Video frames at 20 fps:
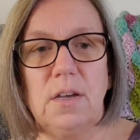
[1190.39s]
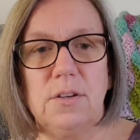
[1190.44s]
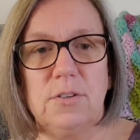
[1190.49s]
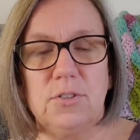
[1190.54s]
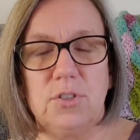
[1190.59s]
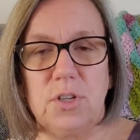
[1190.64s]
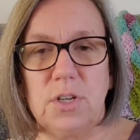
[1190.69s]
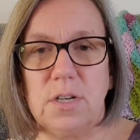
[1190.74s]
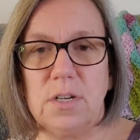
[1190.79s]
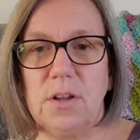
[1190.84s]

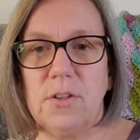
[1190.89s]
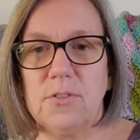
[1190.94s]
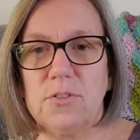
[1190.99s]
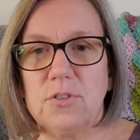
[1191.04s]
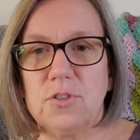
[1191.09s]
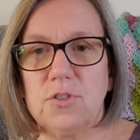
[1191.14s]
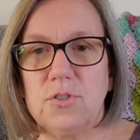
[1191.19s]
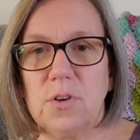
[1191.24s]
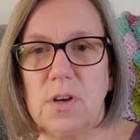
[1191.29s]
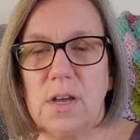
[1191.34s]
She had another
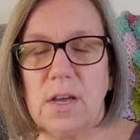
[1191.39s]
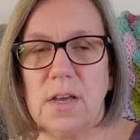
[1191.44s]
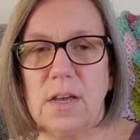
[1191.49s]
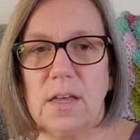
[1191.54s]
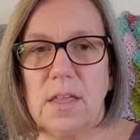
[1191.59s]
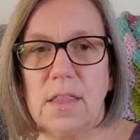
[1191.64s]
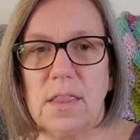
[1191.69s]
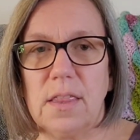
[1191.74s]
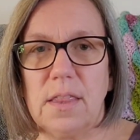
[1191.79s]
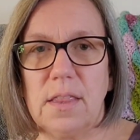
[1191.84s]

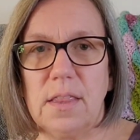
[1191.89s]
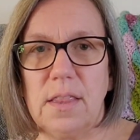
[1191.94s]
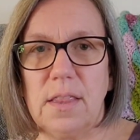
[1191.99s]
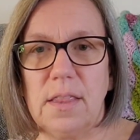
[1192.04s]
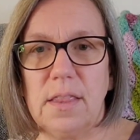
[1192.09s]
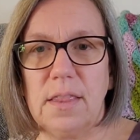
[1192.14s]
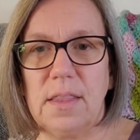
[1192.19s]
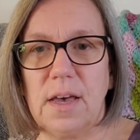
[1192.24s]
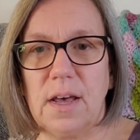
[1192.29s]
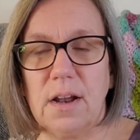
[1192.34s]
string
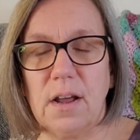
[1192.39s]
that